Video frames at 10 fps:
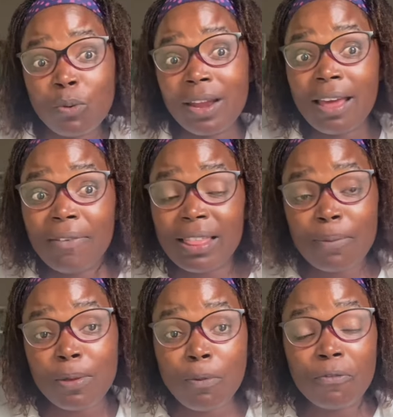Whenever the
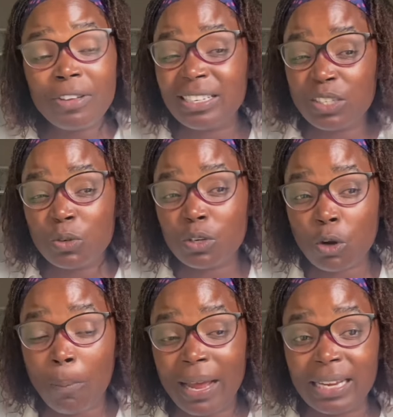people feel it's not
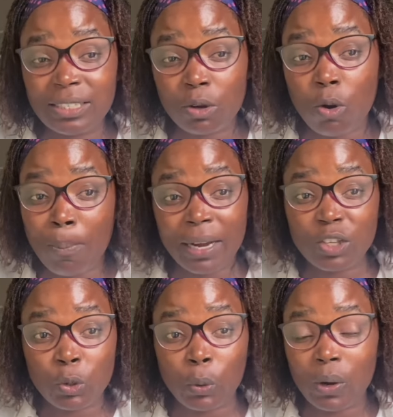
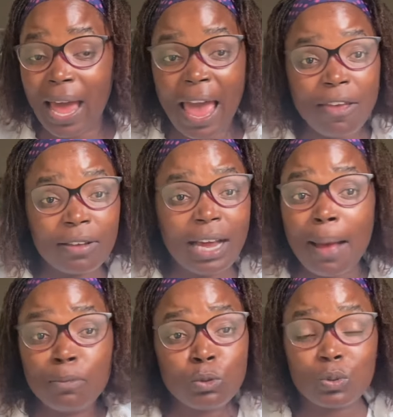operational, I
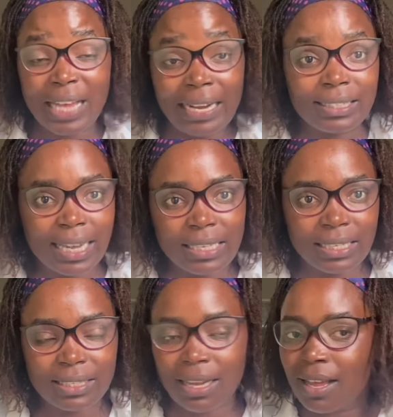come to sanitize
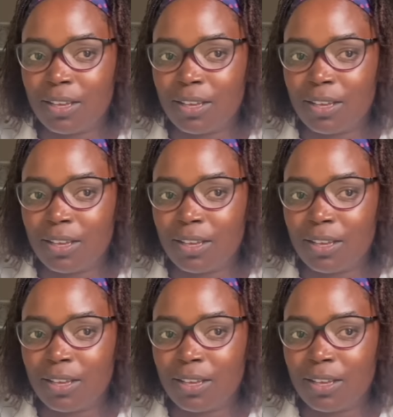it.